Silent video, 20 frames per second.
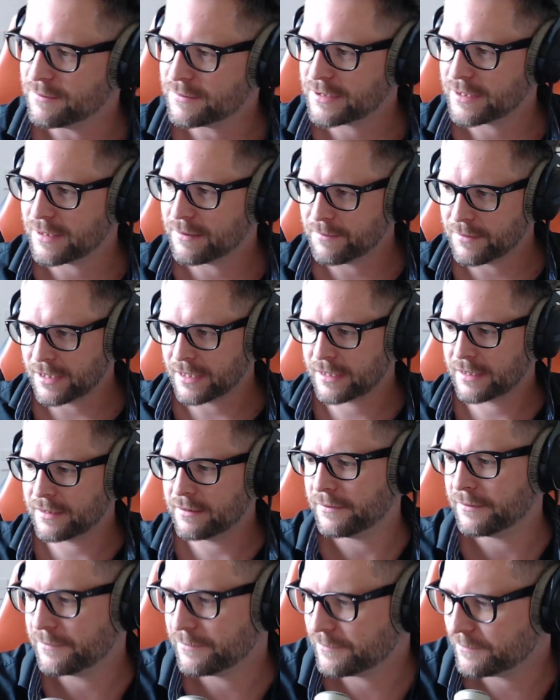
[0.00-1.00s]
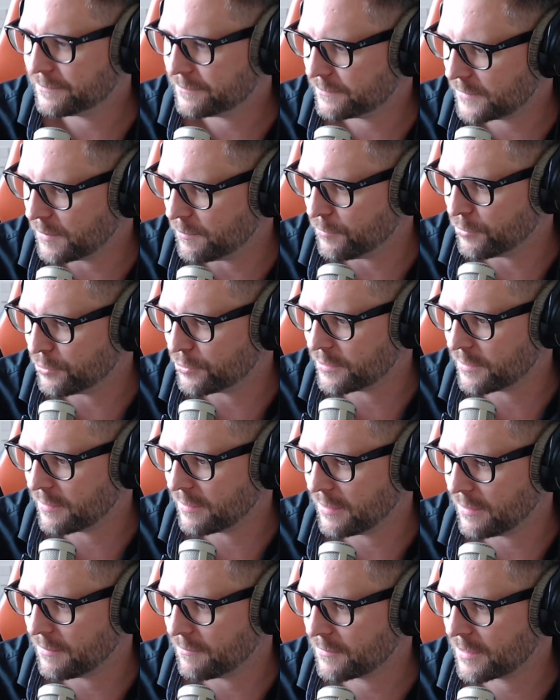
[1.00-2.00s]
Some
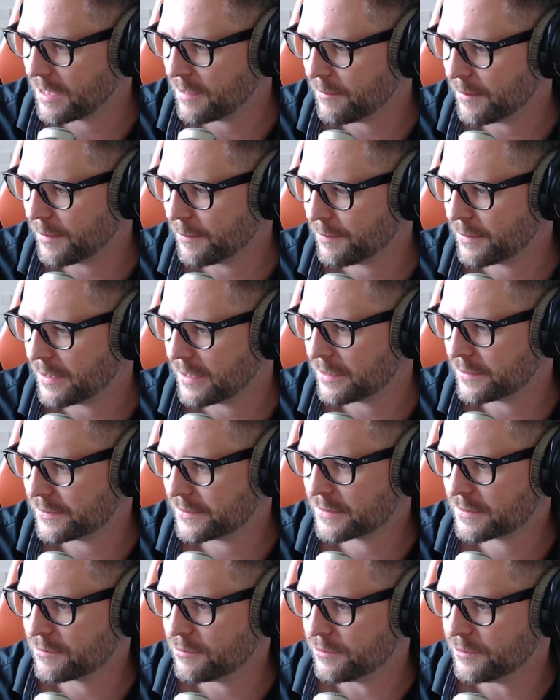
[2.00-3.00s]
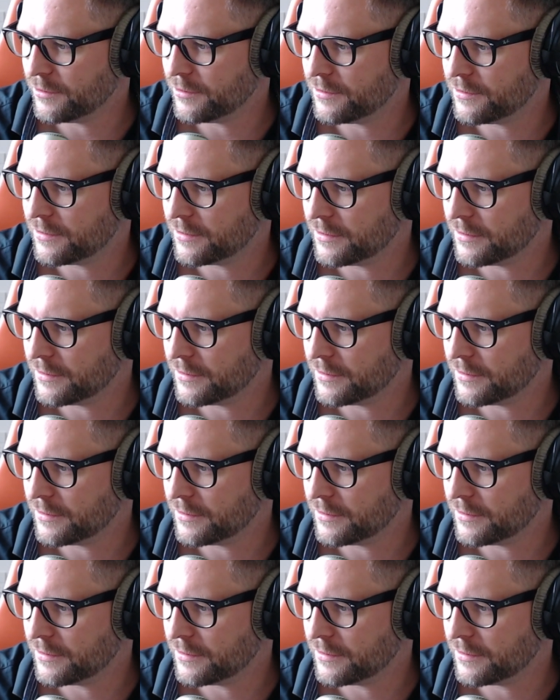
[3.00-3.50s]
emergency came up and I just couldn't